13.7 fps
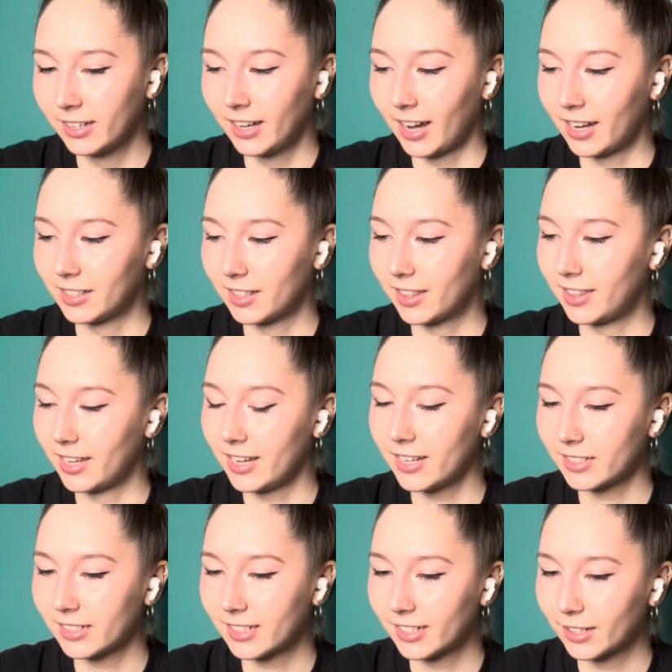I
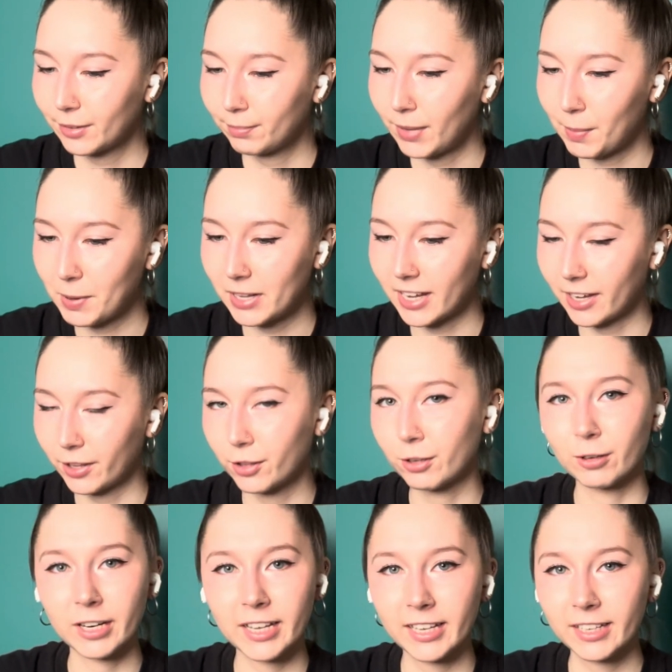think maybe like
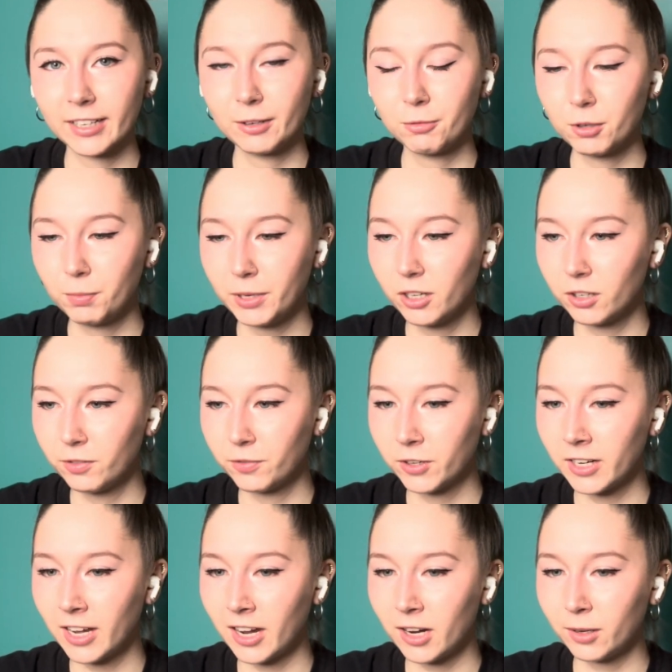3 would be good for
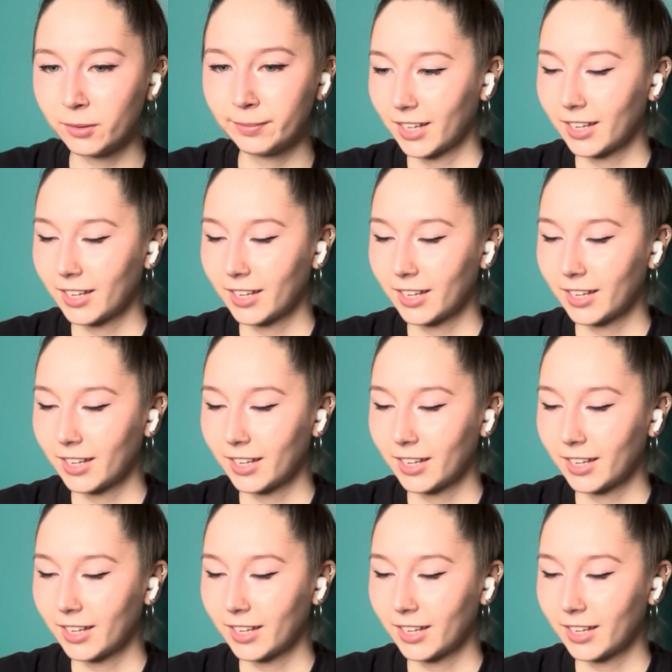now.